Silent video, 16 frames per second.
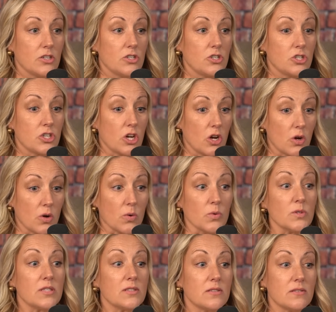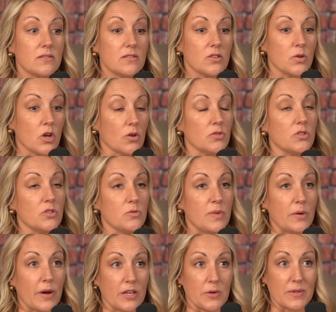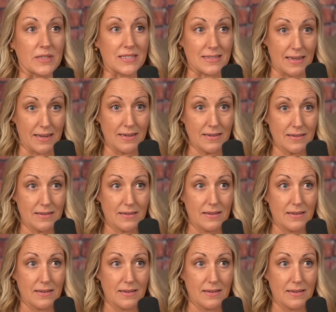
chose to go to BYU instead.